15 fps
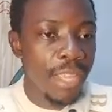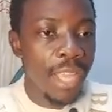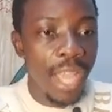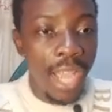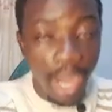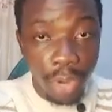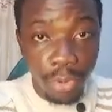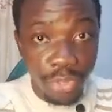How
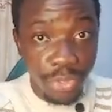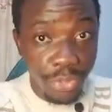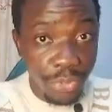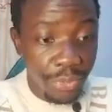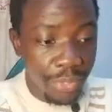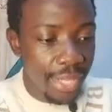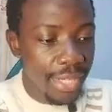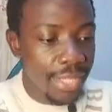would you do
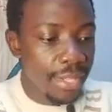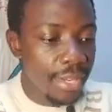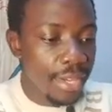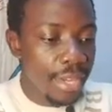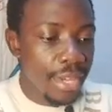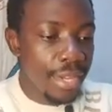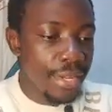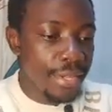that?
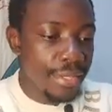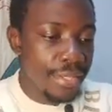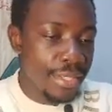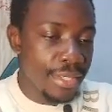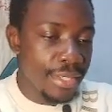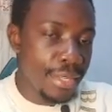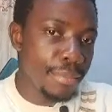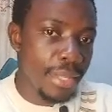
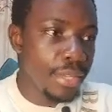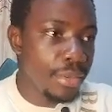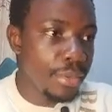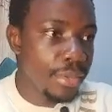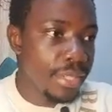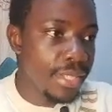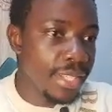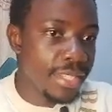Simply, you'll
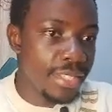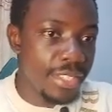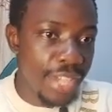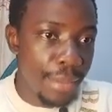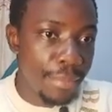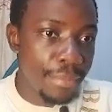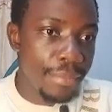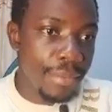just type
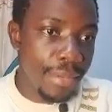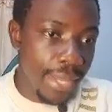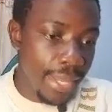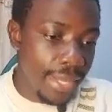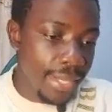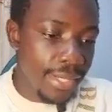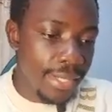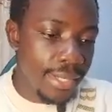
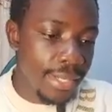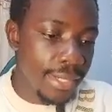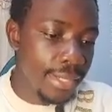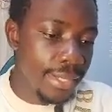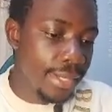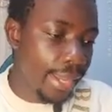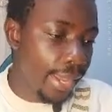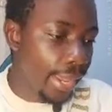int
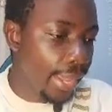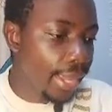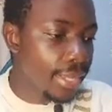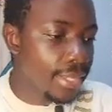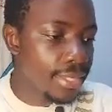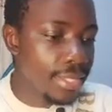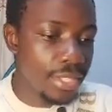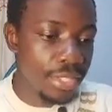
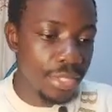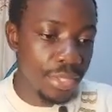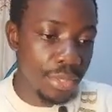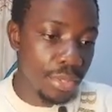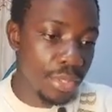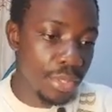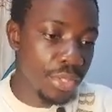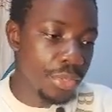x is equals
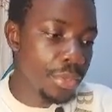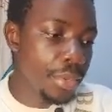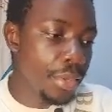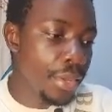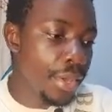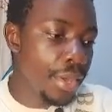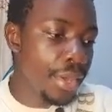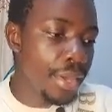to
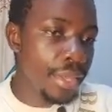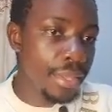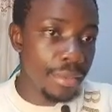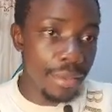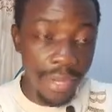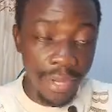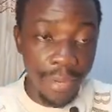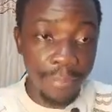
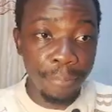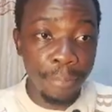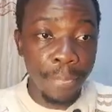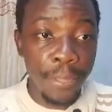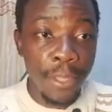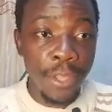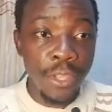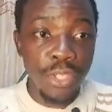3.
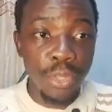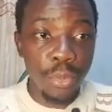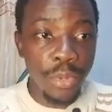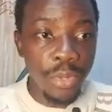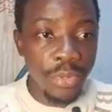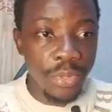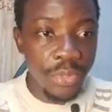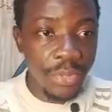So when you
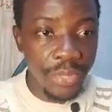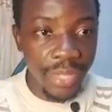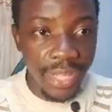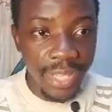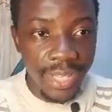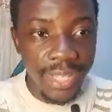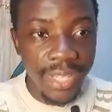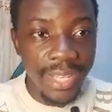do that,
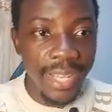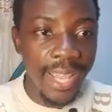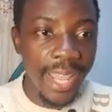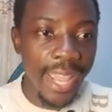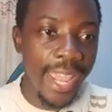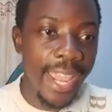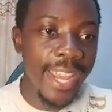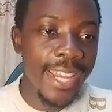
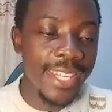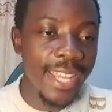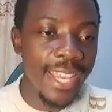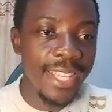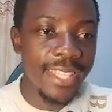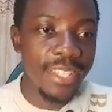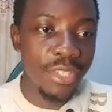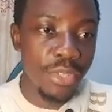int x
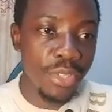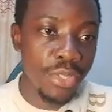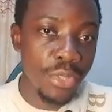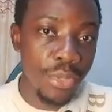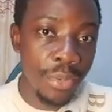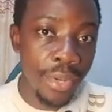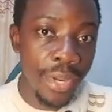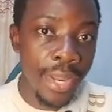is equals to
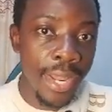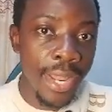3.